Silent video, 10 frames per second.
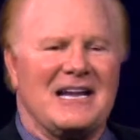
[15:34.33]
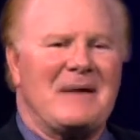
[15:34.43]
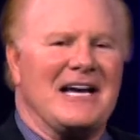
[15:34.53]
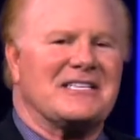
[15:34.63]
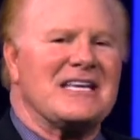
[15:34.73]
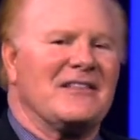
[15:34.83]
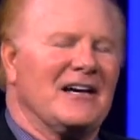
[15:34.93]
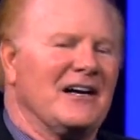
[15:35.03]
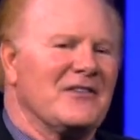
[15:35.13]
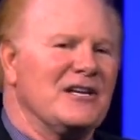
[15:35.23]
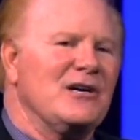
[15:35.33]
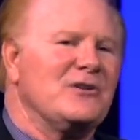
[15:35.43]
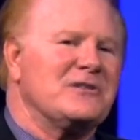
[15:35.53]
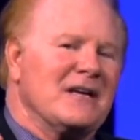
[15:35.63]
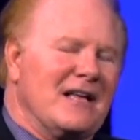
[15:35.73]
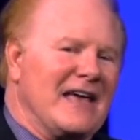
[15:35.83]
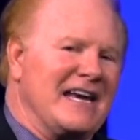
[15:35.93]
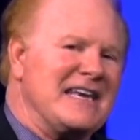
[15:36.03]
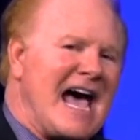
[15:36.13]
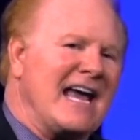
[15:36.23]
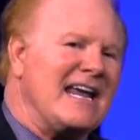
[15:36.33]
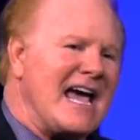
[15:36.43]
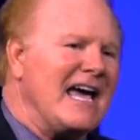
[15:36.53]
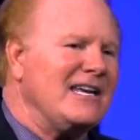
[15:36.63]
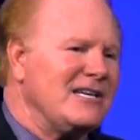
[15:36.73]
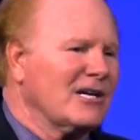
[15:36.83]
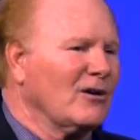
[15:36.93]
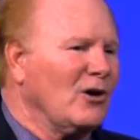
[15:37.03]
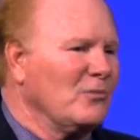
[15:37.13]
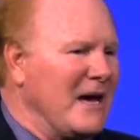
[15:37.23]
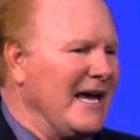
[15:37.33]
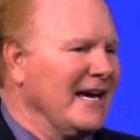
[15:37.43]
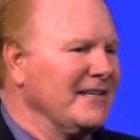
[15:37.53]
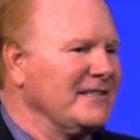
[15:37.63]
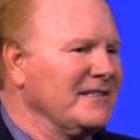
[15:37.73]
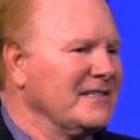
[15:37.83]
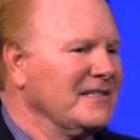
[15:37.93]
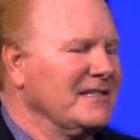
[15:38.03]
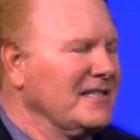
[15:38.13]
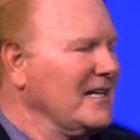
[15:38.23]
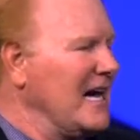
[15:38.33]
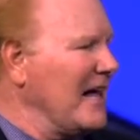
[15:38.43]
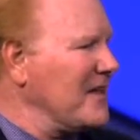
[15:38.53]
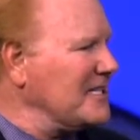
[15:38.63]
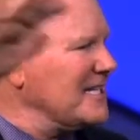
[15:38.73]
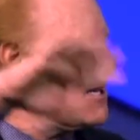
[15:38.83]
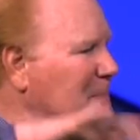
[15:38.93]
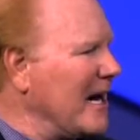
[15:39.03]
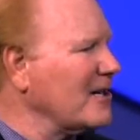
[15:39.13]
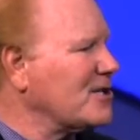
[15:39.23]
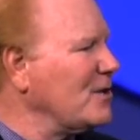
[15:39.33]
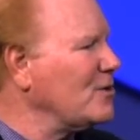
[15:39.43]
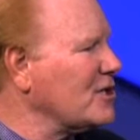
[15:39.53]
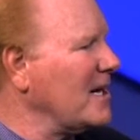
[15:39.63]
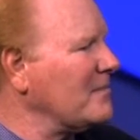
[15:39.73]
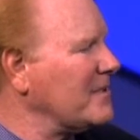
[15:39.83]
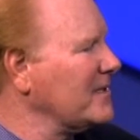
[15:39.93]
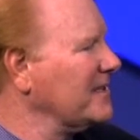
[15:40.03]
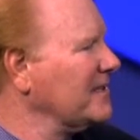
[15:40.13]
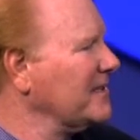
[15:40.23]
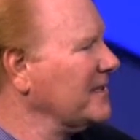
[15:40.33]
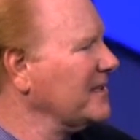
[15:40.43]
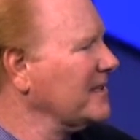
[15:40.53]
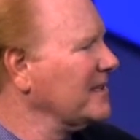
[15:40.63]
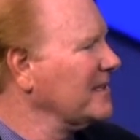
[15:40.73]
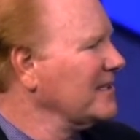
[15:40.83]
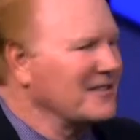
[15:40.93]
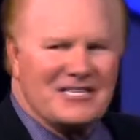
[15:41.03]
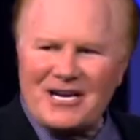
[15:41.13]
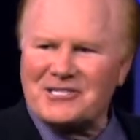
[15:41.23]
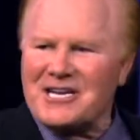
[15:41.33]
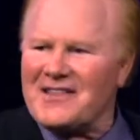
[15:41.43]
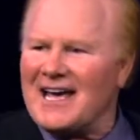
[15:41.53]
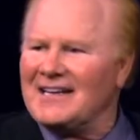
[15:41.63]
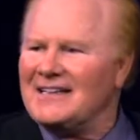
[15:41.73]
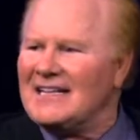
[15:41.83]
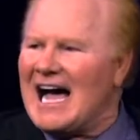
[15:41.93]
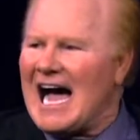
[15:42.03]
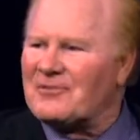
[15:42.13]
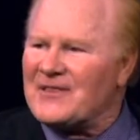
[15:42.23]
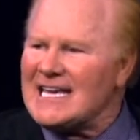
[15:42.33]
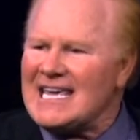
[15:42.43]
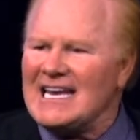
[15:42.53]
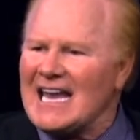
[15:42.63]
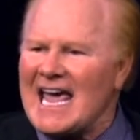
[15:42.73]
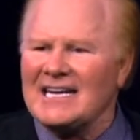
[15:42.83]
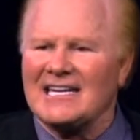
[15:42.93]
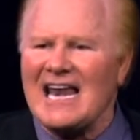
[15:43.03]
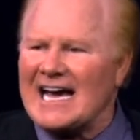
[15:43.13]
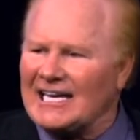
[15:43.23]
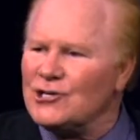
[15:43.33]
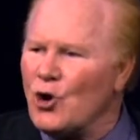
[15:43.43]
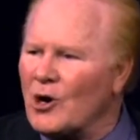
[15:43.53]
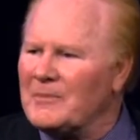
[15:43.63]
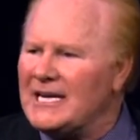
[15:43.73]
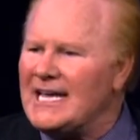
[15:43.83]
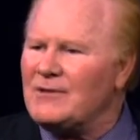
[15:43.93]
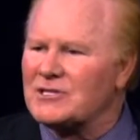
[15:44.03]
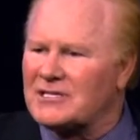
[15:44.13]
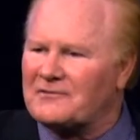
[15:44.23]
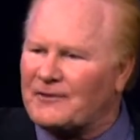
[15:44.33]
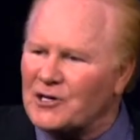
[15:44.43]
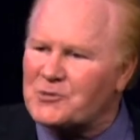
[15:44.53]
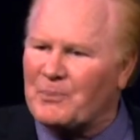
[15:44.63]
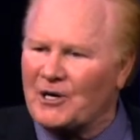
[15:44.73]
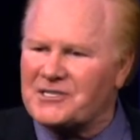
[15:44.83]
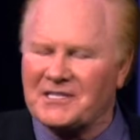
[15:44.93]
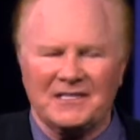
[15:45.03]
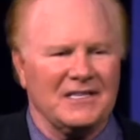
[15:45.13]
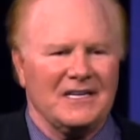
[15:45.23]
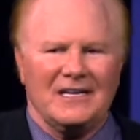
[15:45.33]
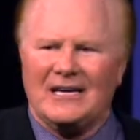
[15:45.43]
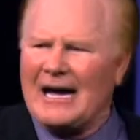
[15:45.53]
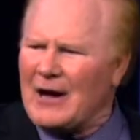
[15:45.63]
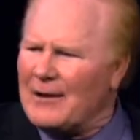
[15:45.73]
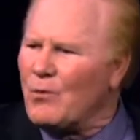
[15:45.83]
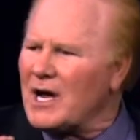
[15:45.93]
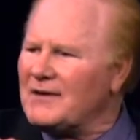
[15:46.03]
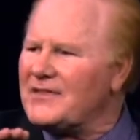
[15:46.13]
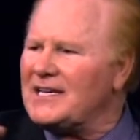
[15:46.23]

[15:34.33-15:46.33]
anybody see the news? That 98-year-old man that did the parachute jump? Did y'all see that? I think he landed like at Normandy. He was the first person at one of